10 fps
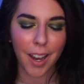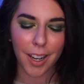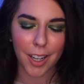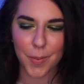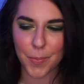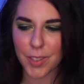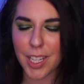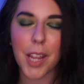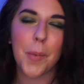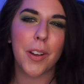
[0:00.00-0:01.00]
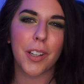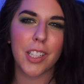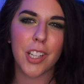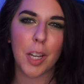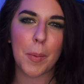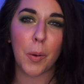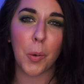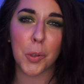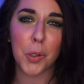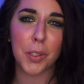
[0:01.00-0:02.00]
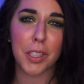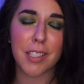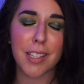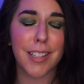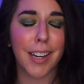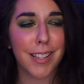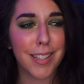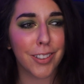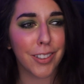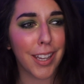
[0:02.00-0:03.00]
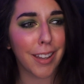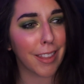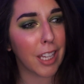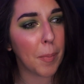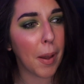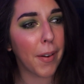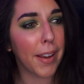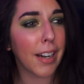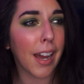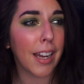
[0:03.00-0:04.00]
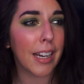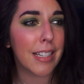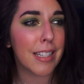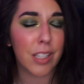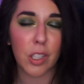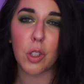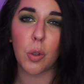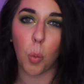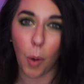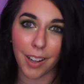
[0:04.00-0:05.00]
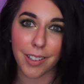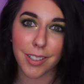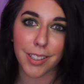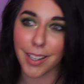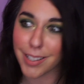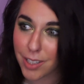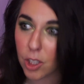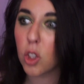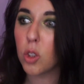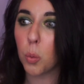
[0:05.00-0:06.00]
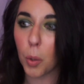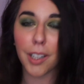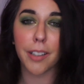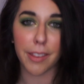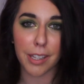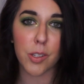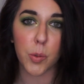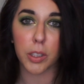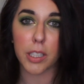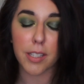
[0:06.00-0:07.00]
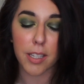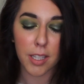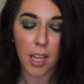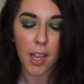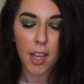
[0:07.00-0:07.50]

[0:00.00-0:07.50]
Um, today we are going to talk about older releases that I still can't think about and I still want. I still want these releases.